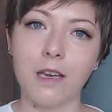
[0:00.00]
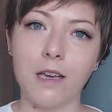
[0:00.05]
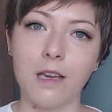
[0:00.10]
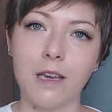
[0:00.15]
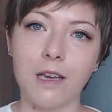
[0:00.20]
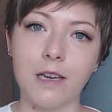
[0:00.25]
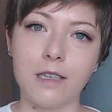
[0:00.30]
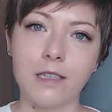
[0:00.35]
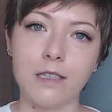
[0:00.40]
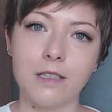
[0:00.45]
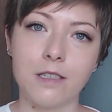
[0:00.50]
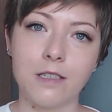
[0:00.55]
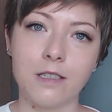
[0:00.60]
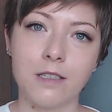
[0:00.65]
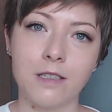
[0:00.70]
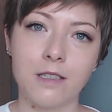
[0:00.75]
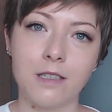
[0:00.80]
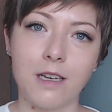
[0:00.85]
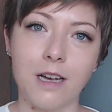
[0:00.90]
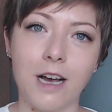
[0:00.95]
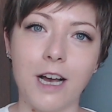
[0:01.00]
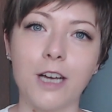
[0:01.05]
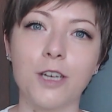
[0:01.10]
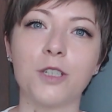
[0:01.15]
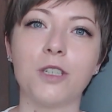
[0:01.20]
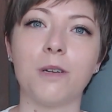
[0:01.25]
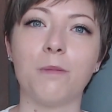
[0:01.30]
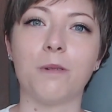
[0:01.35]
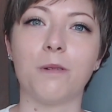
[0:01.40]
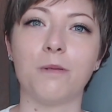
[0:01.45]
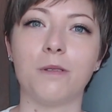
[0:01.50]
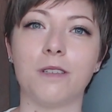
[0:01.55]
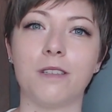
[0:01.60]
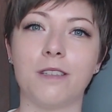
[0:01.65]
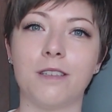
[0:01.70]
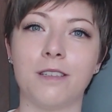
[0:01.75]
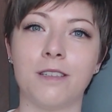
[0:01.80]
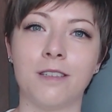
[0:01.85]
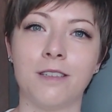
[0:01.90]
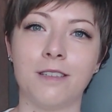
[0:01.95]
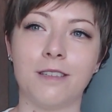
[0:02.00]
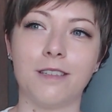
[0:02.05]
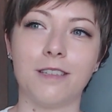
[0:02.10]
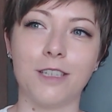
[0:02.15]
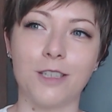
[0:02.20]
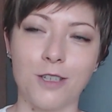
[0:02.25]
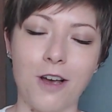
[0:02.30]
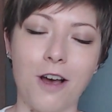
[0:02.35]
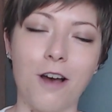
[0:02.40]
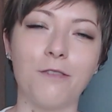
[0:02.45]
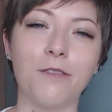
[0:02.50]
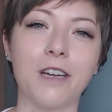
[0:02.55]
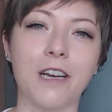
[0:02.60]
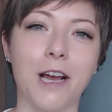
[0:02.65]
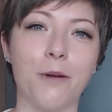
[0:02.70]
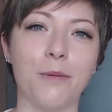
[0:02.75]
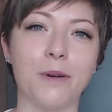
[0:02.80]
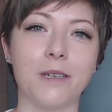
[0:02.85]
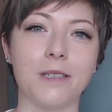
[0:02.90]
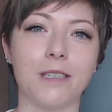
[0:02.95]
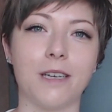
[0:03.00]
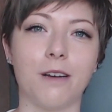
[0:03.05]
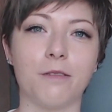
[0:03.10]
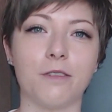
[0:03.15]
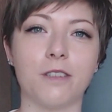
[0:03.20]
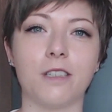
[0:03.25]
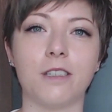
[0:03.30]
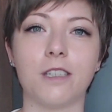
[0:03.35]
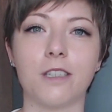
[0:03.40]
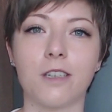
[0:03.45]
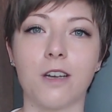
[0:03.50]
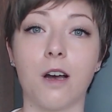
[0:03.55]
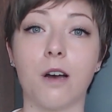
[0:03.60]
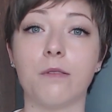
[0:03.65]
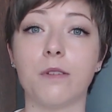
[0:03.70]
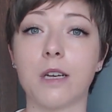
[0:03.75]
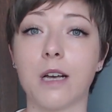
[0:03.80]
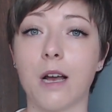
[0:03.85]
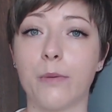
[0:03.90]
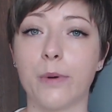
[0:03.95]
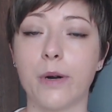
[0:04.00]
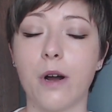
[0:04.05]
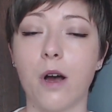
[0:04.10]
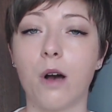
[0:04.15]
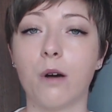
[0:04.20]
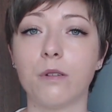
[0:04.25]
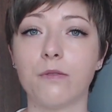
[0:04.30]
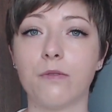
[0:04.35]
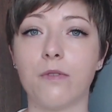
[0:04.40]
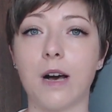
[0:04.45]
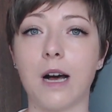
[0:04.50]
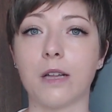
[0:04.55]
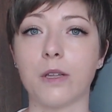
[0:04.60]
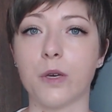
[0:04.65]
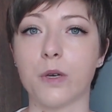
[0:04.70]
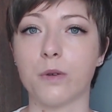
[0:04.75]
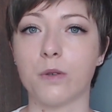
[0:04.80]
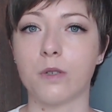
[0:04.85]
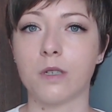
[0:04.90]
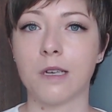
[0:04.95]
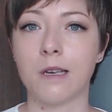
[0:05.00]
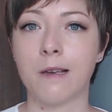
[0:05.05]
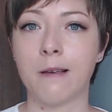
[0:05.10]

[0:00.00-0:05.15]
is actually about discovering ourselves and discovering our own values.